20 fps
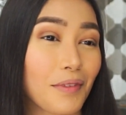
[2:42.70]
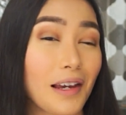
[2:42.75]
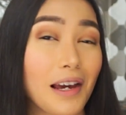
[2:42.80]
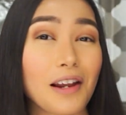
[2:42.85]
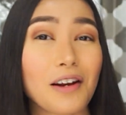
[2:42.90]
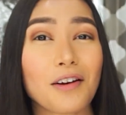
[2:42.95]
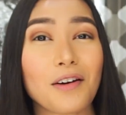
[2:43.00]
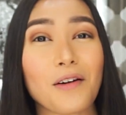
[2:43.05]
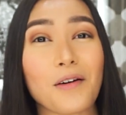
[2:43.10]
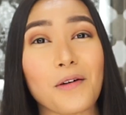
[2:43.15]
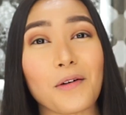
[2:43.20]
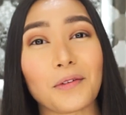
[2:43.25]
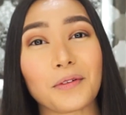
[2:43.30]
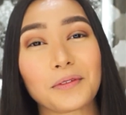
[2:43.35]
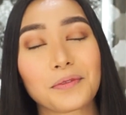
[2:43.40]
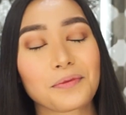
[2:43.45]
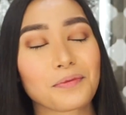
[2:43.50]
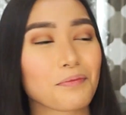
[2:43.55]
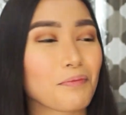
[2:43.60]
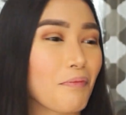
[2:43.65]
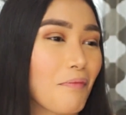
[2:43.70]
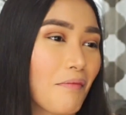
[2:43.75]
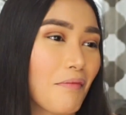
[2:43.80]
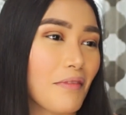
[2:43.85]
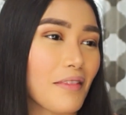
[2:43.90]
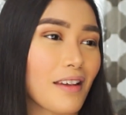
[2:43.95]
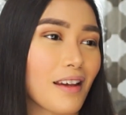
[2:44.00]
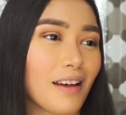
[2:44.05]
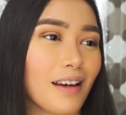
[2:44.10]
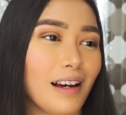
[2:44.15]
I don't know.
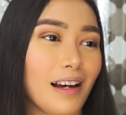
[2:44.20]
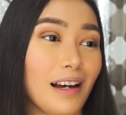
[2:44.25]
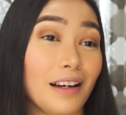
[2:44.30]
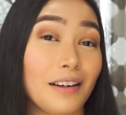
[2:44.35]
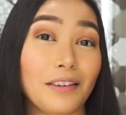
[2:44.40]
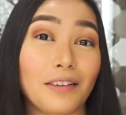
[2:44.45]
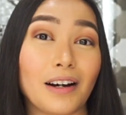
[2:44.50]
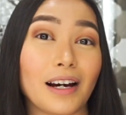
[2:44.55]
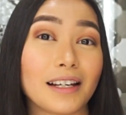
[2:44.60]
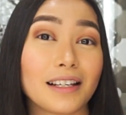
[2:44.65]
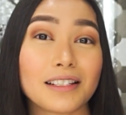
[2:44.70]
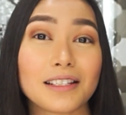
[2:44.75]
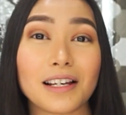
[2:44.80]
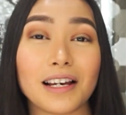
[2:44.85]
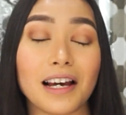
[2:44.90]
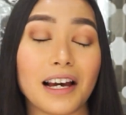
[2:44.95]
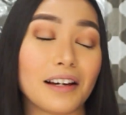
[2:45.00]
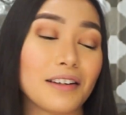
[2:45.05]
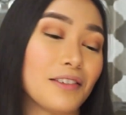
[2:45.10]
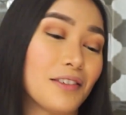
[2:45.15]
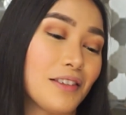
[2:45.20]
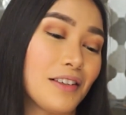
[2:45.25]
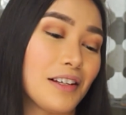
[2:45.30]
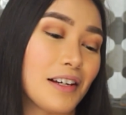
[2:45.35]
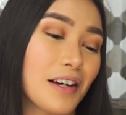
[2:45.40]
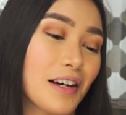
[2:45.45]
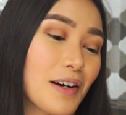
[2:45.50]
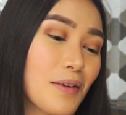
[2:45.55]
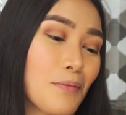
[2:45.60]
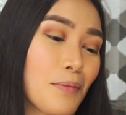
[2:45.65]
I guess I don't
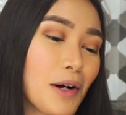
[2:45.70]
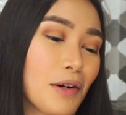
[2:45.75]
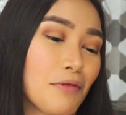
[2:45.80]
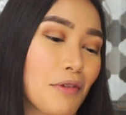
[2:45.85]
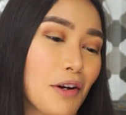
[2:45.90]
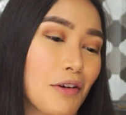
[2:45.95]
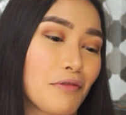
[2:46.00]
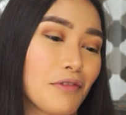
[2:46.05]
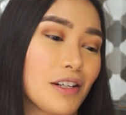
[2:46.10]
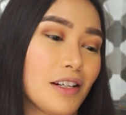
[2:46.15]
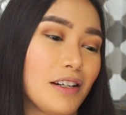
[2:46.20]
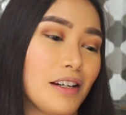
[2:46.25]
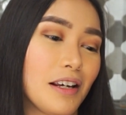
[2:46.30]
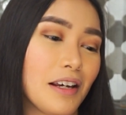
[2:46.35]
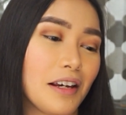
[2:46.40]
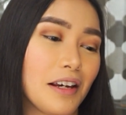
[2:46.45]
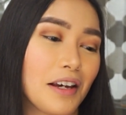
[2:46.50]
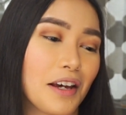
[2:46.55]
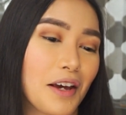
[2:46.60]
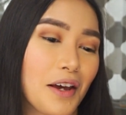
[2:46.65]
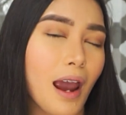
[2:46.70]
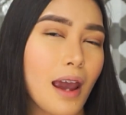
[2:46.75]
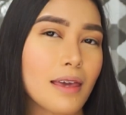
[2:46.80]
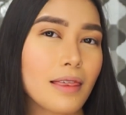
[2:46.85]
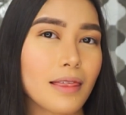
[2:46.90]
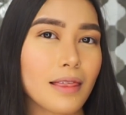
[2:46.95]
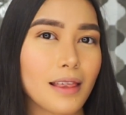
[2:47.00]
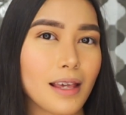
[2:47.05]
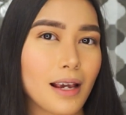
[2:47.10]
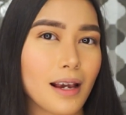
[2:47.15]
think I'm brave enough today.
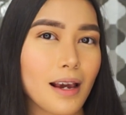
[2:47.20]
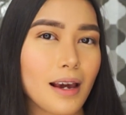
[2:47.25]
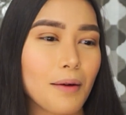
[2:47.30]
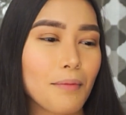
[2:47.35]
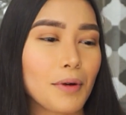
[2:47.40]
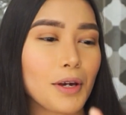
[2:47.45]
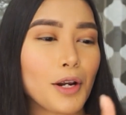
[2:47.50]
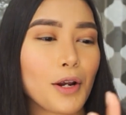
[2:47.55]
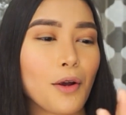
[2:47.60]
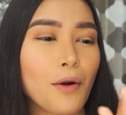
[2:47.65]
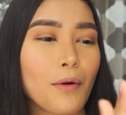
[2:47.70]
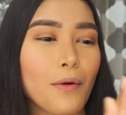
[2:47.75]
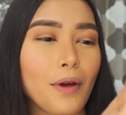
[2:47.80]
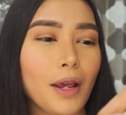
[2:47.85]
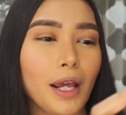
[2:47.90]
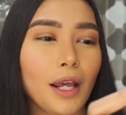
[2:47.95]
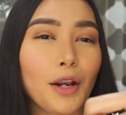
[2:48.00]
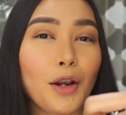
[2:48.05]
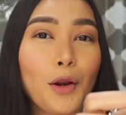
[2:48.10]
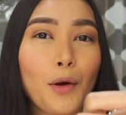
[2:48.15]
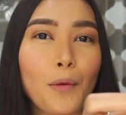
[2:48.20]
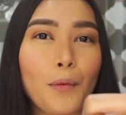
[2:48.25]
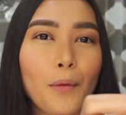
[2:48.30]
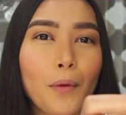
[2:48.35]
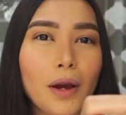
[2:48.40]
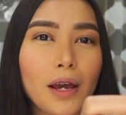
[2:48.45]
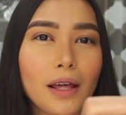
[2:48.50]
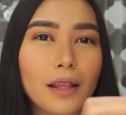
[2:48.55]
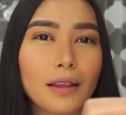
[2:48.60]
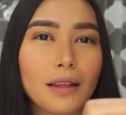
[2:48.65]
I think I'm gonna go in
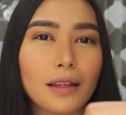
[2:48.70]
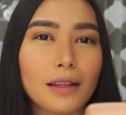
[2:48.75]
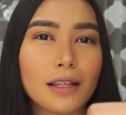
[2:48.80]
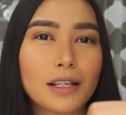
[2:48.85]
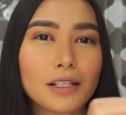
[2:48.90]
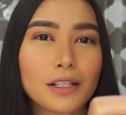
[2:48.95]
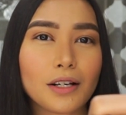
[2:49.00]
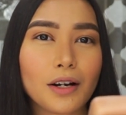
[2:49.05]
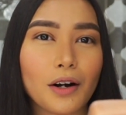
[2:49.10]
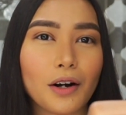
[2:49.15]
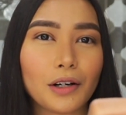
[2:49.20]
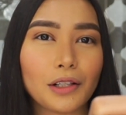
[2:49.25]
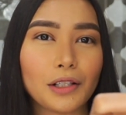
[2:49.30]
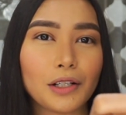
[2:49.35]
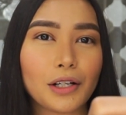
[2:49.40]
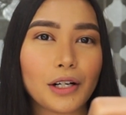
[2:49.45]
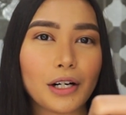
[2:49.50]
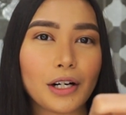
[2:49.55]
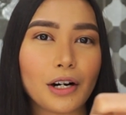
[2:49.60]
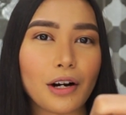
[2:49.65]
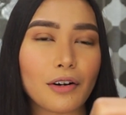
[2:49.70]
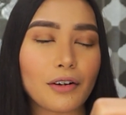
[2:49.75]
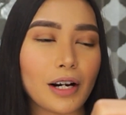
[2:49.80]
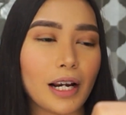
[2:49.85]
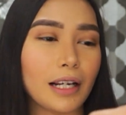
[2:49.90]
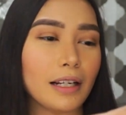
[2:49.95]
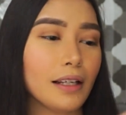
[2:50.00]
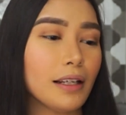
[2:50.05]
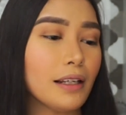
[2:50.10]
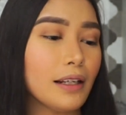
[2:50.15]
with this color
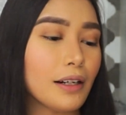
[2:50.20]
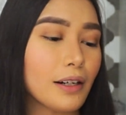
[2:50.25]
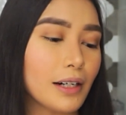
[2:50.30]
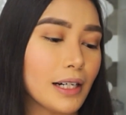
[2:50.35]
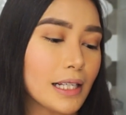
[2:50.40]
right here.